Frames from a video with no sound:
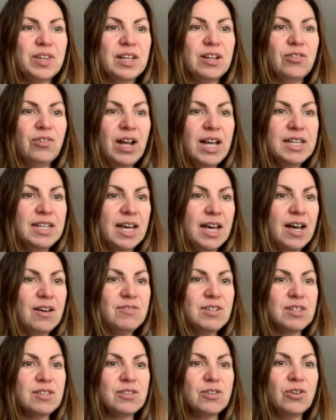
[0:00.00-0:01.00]
Great
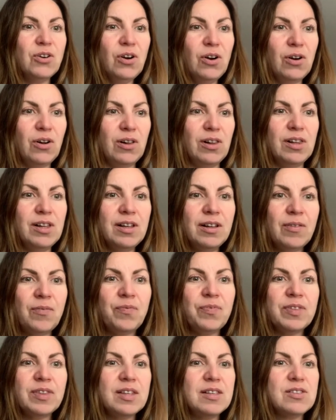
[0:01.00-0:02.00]
heavens, girl,
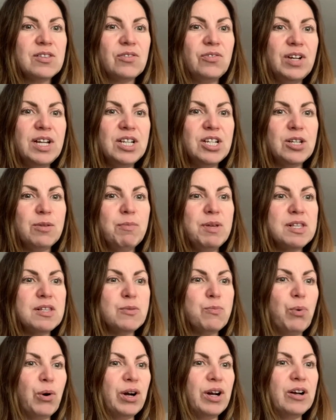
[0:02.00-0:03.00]
screeched
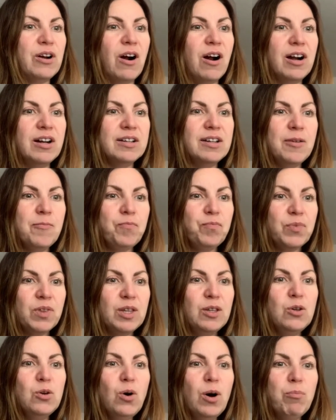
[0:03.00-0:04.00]
Mrs. Beauregard.
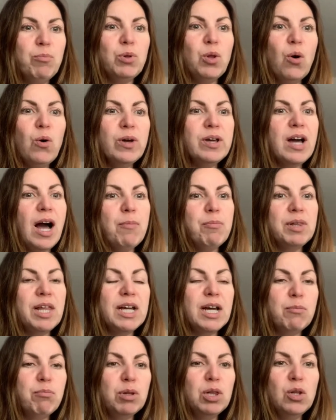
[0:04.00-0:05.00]
You are blowing up
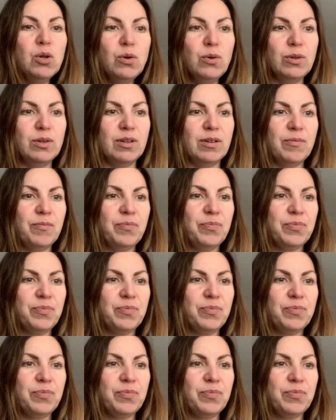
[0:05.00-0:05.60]
like a balloon.